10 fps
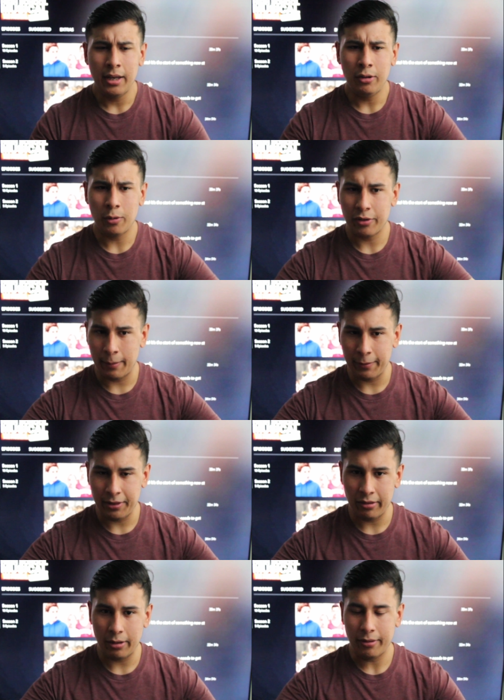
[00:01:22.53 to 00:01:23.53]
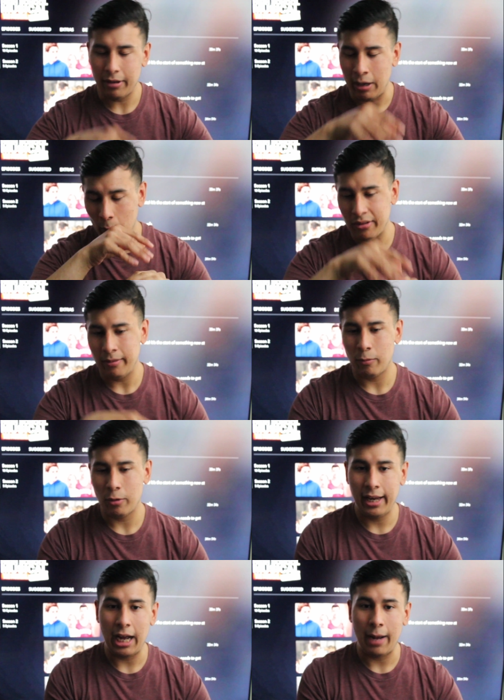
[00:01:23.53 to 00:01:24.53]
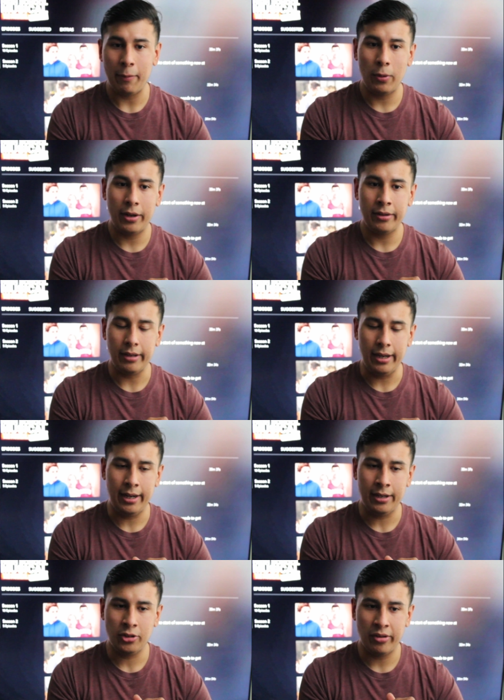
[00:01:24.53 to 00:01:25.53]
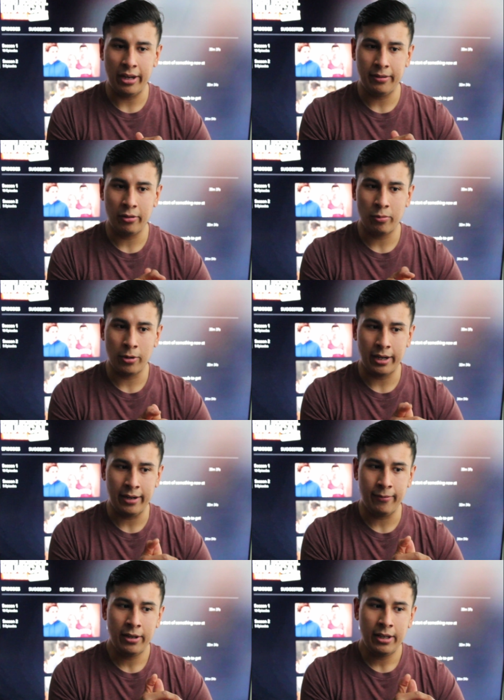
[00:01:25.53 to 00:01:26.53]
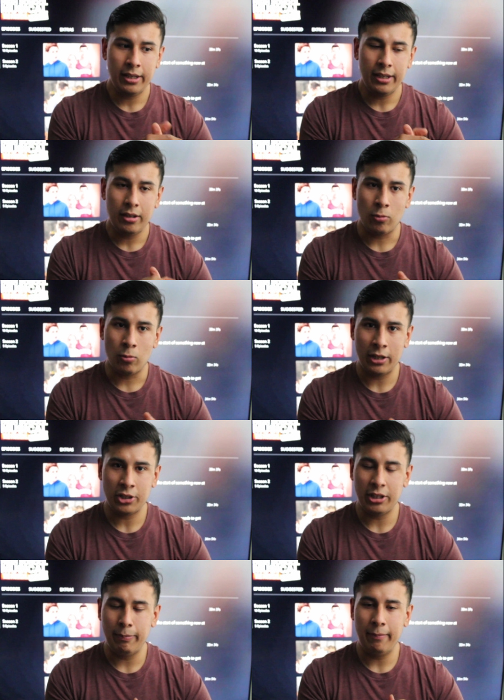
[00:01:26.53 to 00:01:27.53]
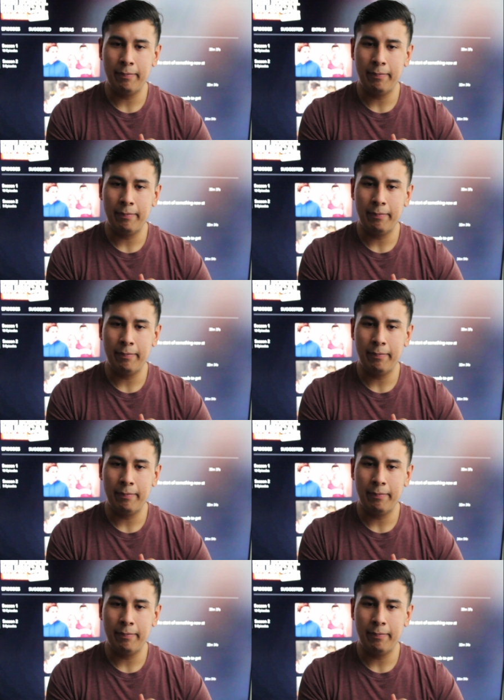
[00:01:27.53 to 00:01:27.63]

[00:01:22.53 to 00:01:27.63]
There was a couple things I, was, I wasn't really happy with, and just how things were kind of rushed a bit.